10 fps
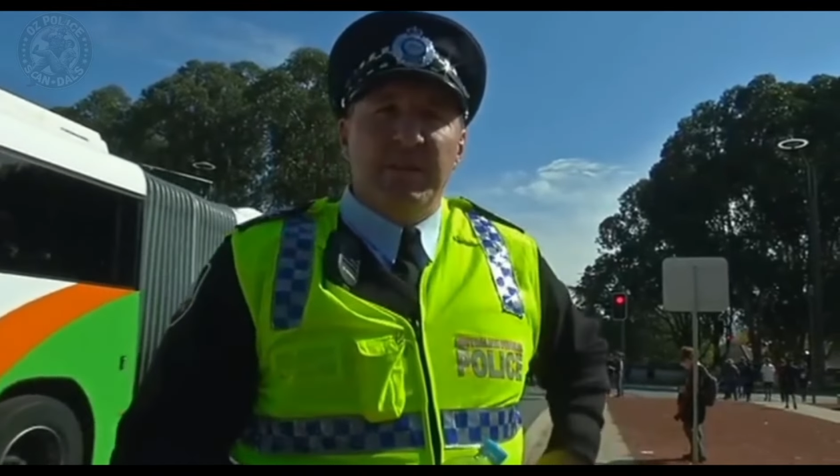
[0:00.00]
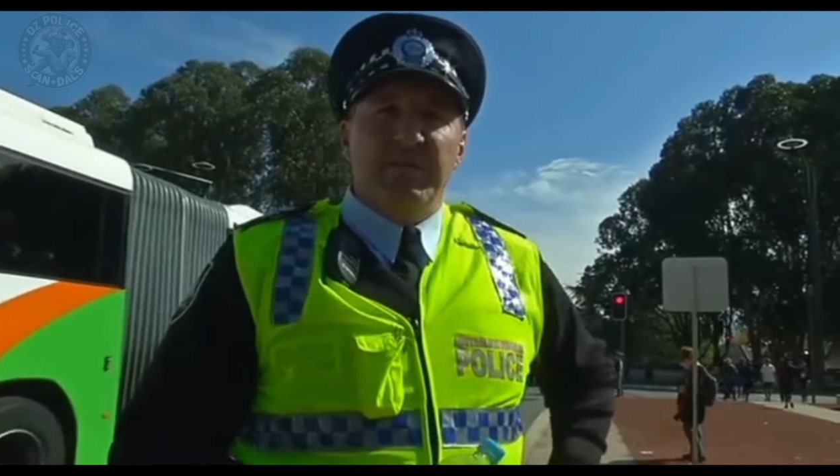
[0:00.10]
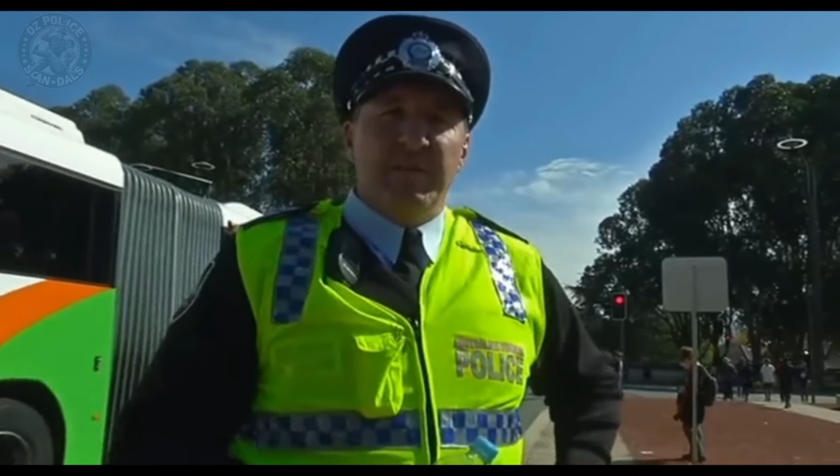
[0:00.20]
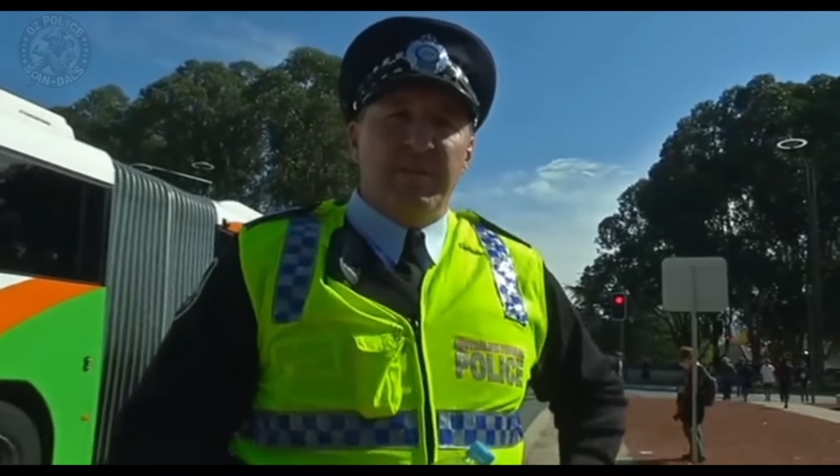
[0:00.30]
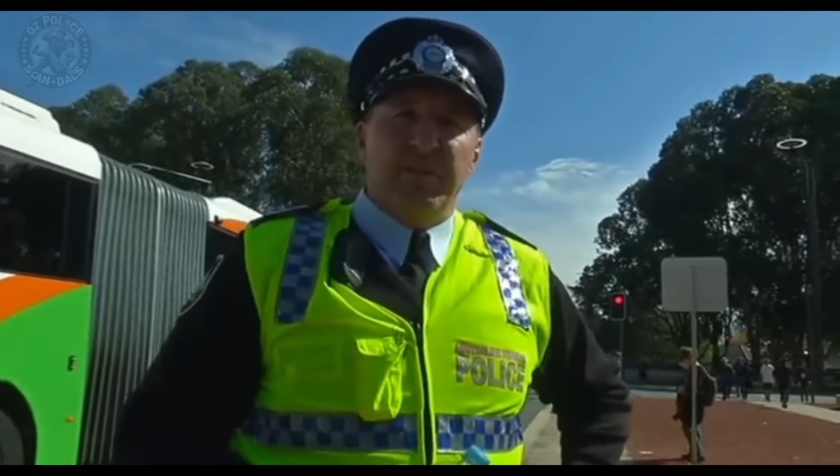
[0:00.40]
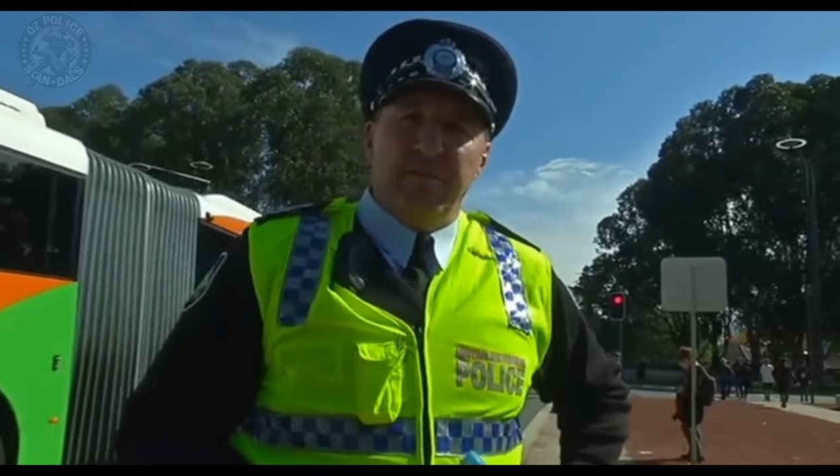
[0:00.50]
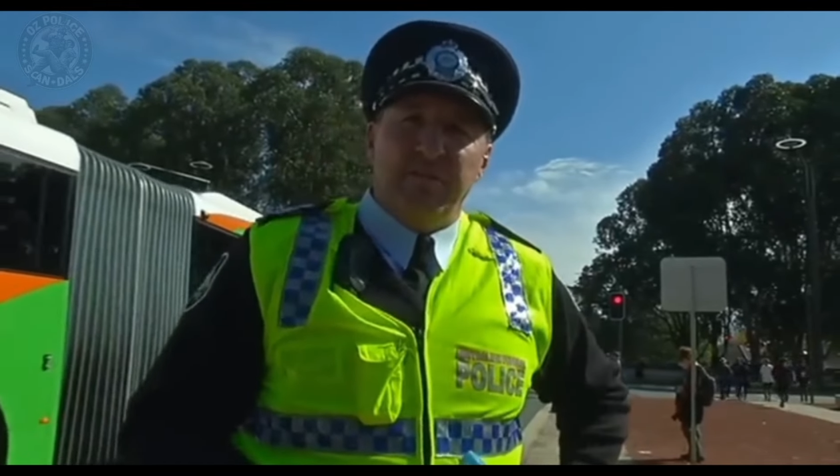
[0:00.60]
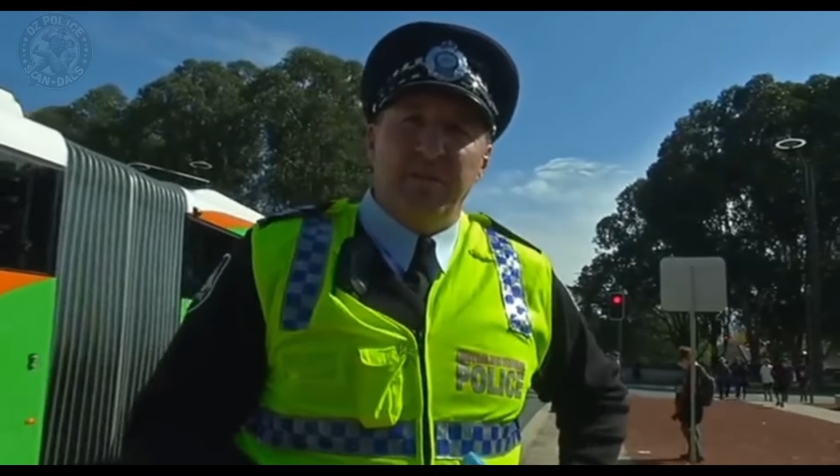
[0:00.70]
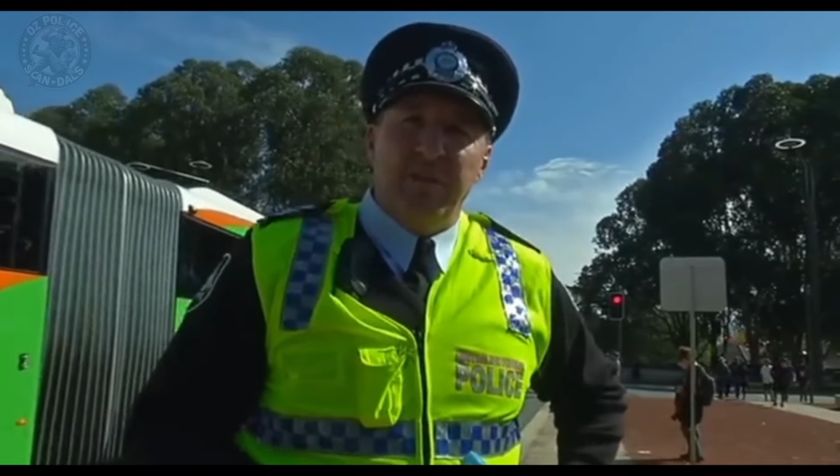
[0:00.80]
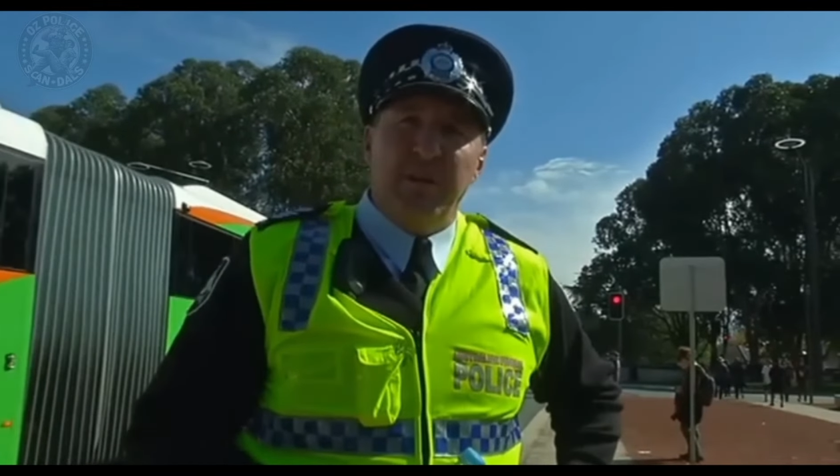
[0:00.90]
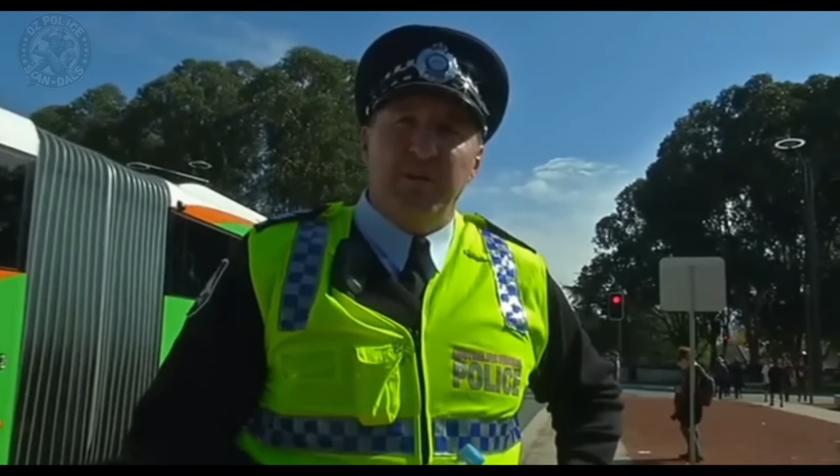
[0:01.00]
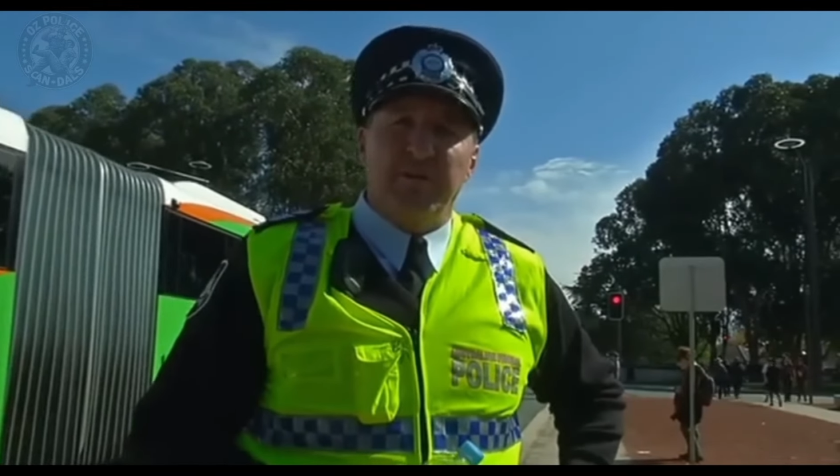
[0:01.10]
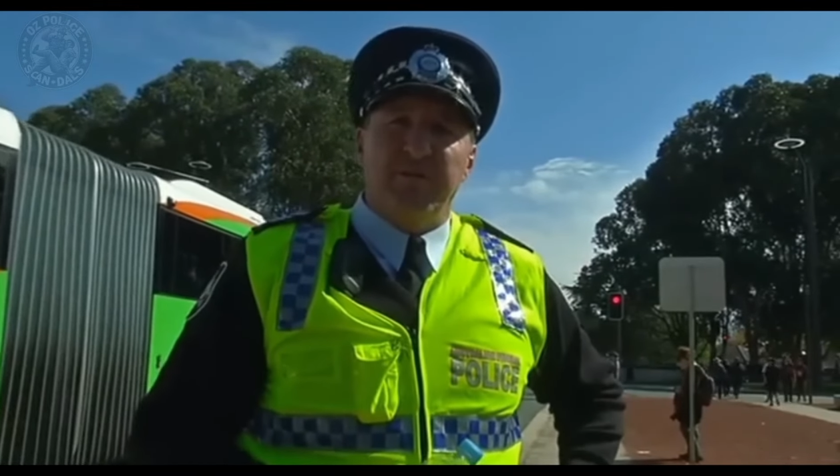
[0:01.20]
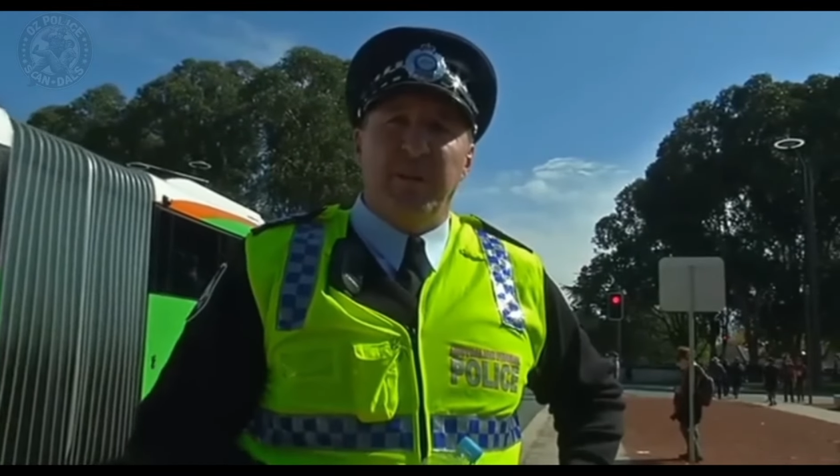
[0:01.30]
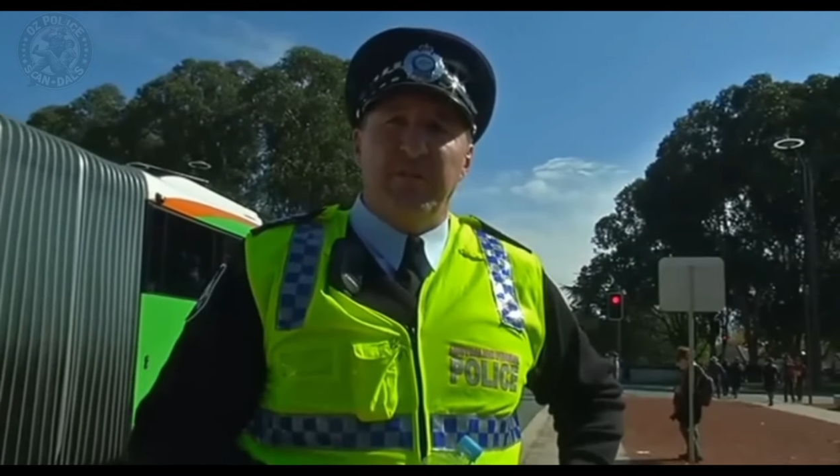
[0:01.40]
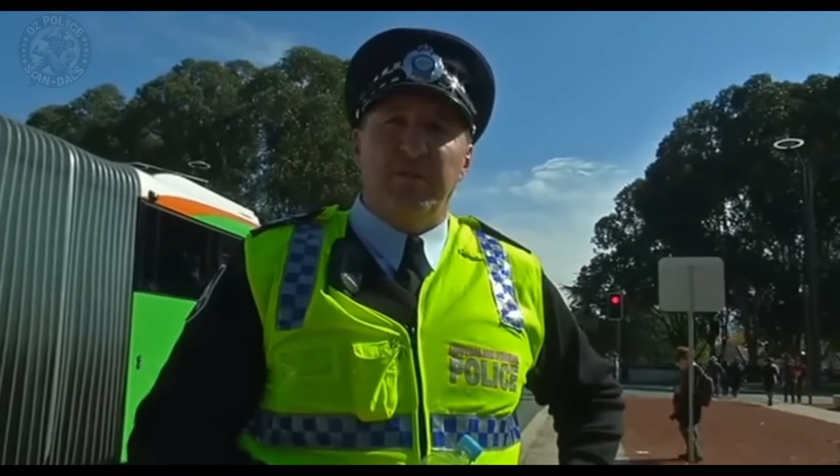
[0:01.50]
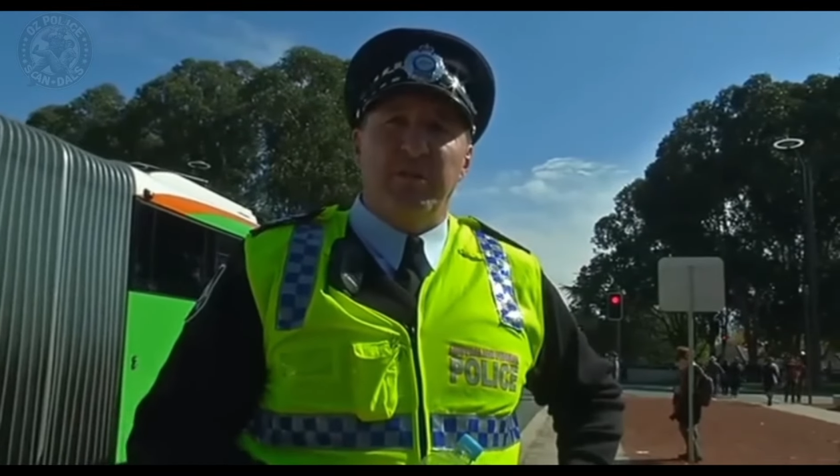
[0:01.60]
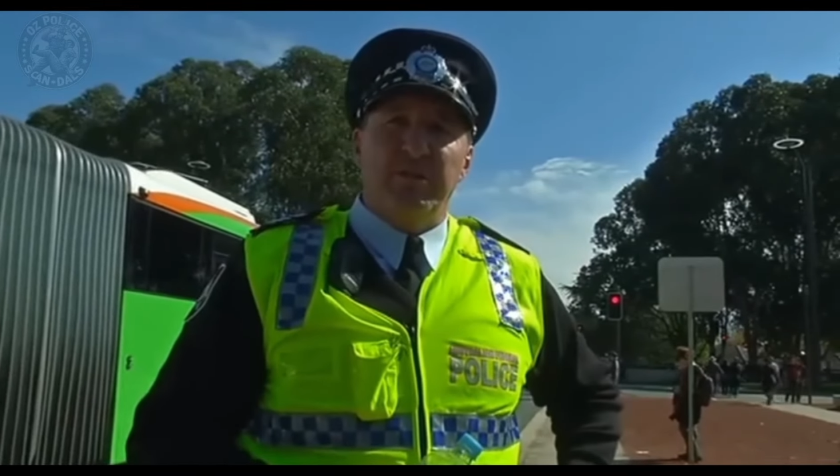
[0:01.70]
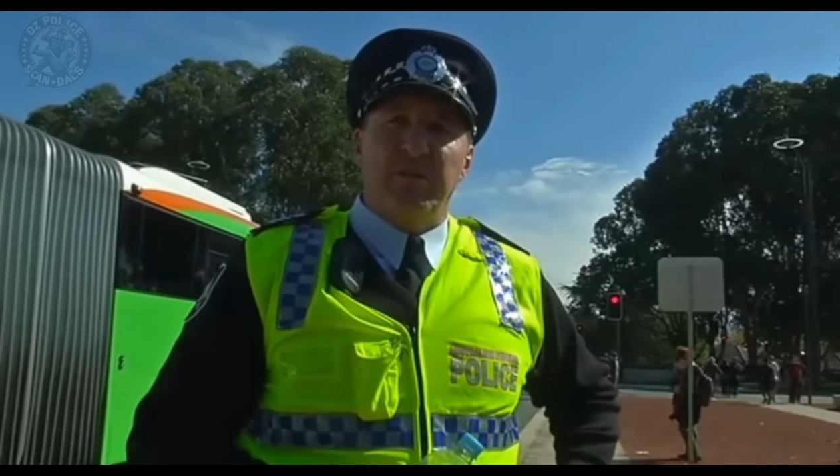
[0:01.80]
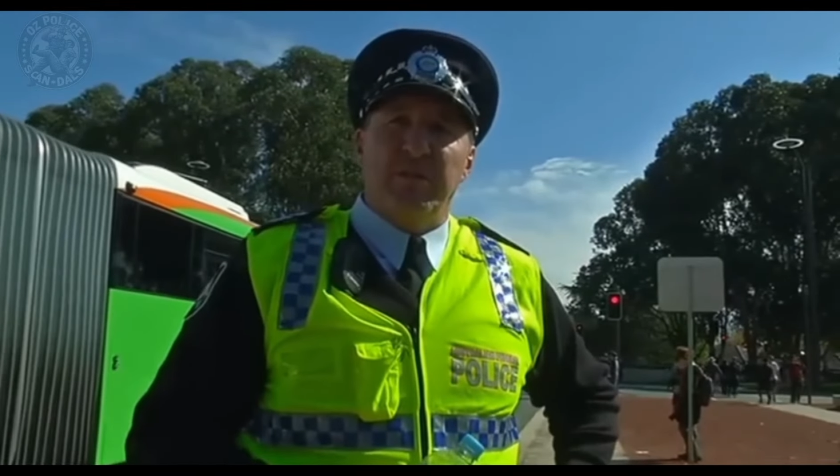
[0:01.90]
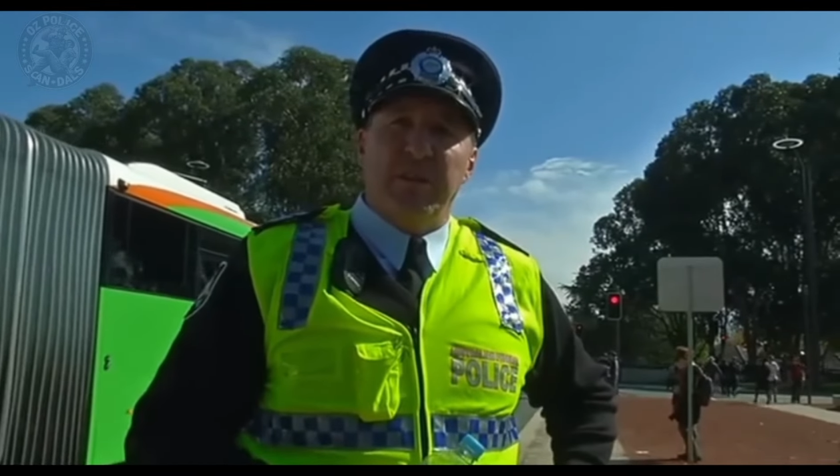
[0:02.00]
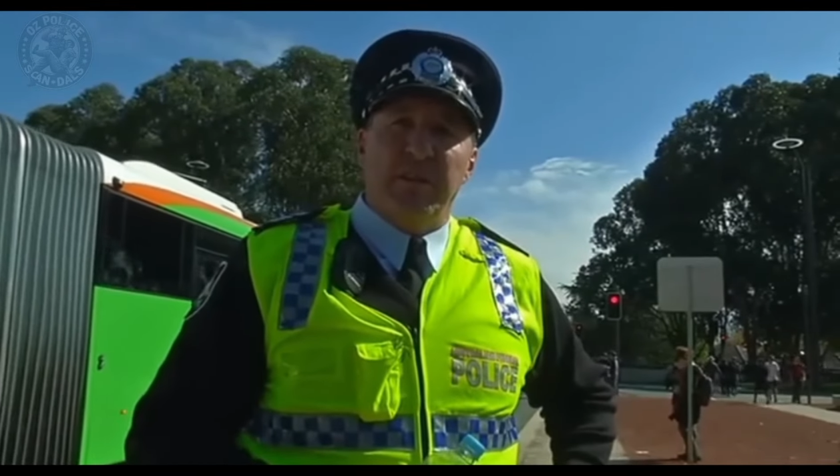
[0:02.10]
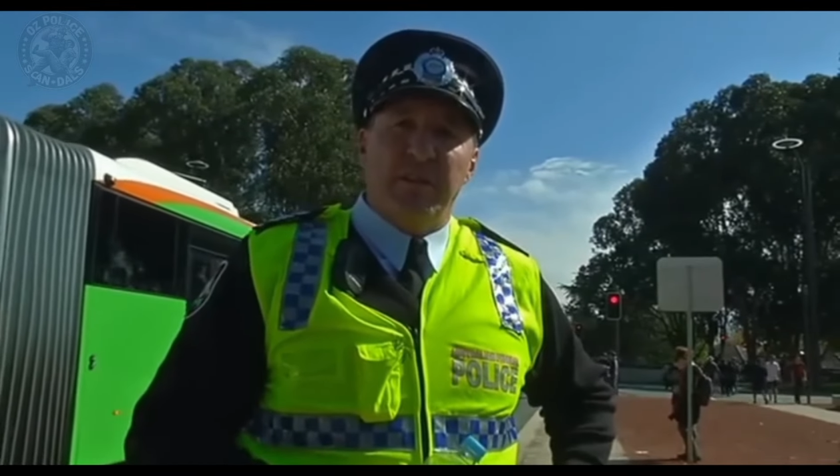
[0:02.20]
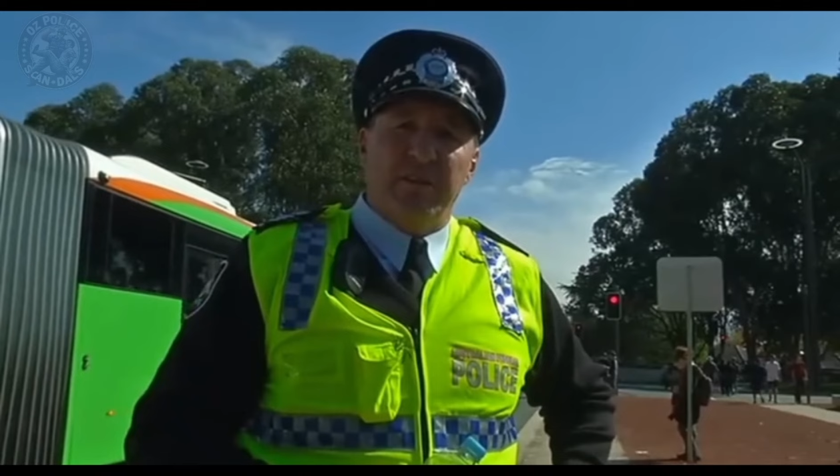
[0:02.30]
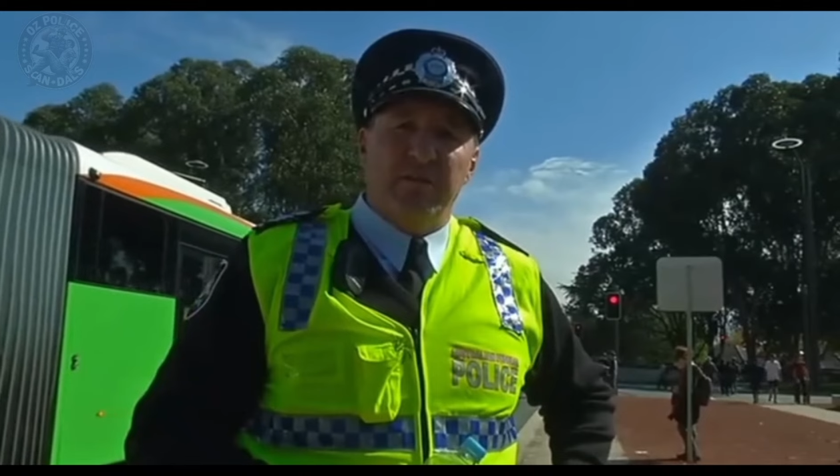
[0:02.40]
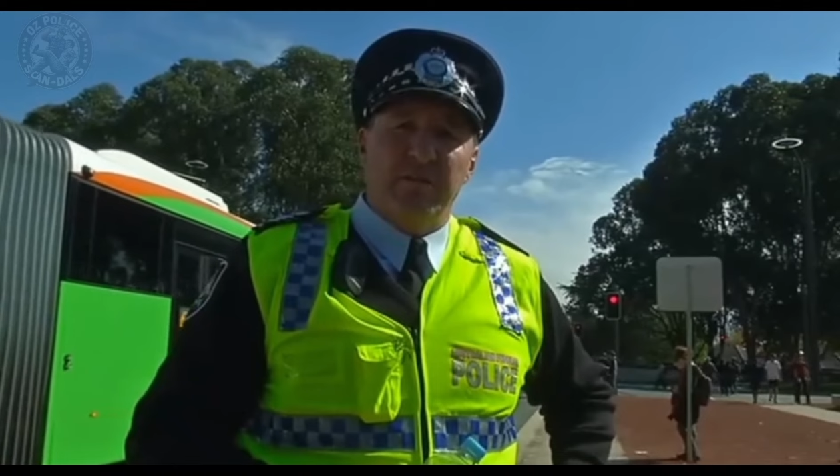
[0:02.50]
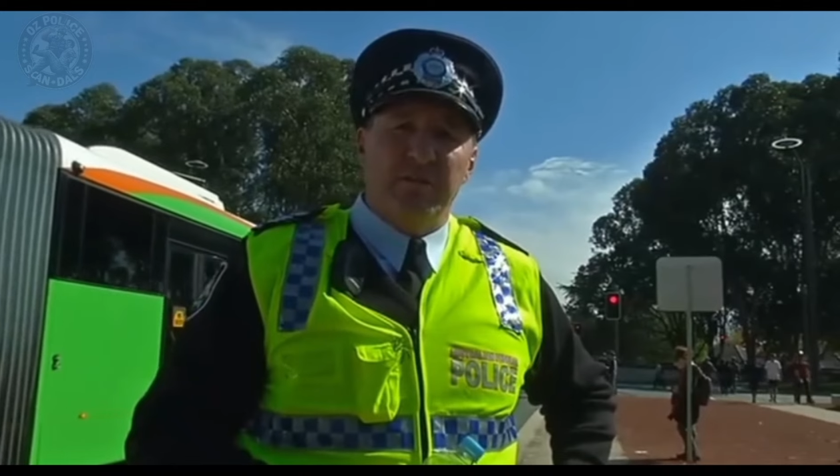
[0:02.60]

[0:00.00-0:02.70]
don't think I've ever seen anyone's face twitch like that, though, that's all.